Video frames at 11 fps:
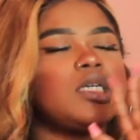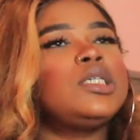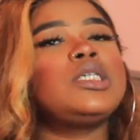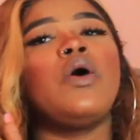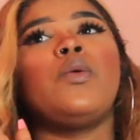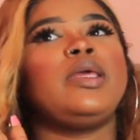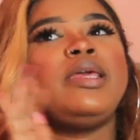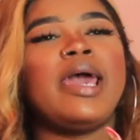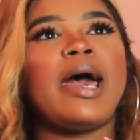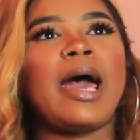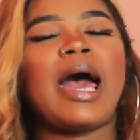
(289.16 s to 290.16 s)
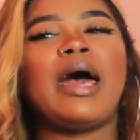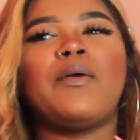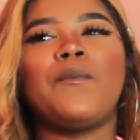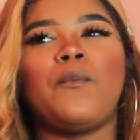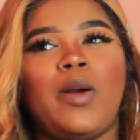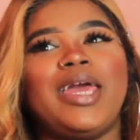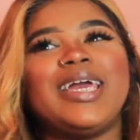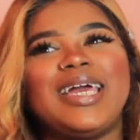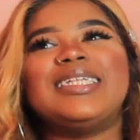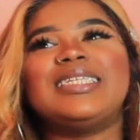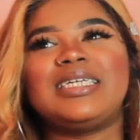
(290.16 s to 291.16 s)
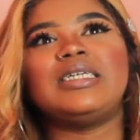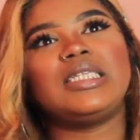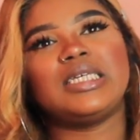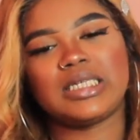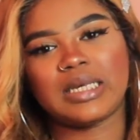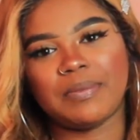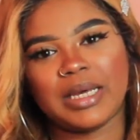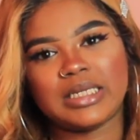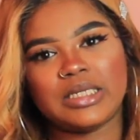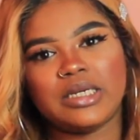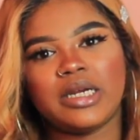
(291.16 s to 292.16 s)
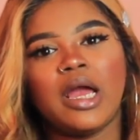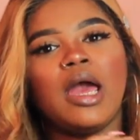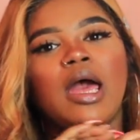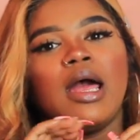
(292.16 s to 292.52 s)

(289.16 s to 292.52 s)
So yeah, I went into this semester